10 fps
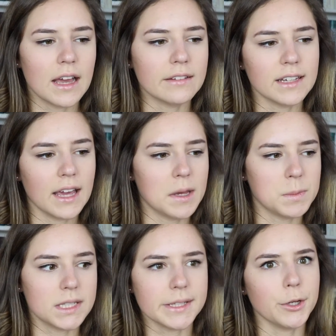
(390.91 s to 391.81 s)

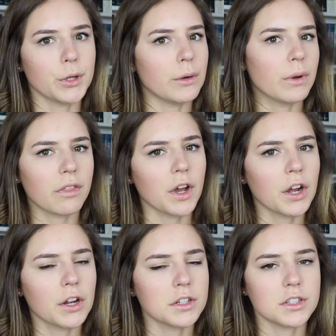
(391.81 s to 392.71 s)
Ellingham's secret with her,